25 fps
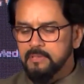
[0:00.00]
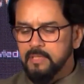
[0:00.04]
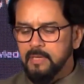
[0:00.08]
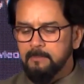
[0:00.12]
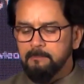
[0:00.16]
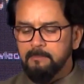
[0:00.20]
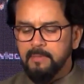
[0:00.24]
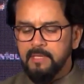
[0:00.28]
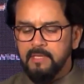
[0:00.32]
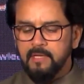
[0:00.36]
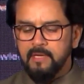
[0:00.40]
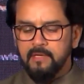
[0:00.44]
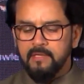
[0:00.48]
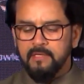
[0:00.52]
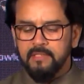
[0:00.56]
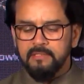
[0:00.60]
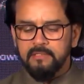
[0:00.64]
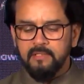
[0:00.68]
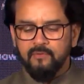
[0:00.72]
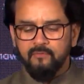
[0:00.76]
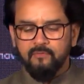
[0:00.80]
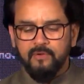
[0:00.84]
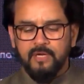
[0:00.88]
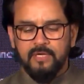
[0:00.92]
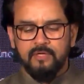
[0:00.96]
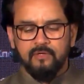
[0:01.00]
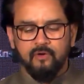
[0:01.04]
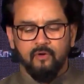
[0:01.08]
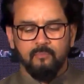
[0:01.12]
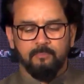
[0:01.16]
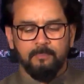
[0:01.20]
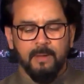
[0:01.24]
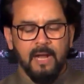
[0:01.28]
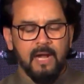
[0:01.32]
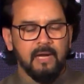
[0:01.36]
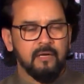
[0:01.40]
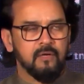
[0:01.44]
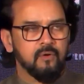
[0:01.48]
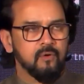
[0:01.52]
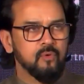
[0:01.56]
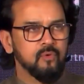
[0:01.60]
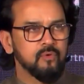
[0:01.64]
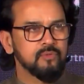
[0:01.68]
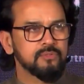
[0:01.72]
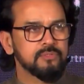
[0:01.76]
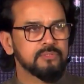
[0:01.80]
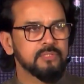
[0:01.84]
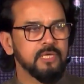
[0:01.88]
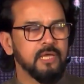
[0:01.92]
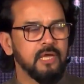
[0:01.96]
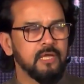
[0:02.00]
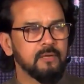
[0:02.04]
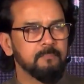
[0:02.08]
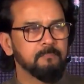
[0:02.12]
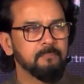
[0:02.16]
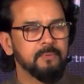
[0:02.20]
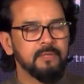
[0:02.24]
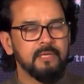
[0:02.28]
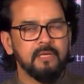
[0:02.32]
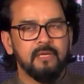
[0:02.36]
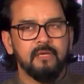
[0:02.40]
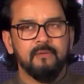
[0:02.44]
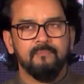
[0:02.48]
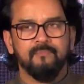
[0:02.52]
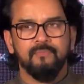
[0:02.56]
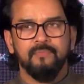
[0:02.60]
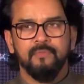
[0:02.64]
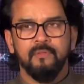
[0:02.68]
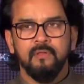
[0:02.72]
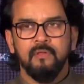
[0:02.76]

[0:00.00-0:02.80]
crumbling under the weight of bad loans, NPA.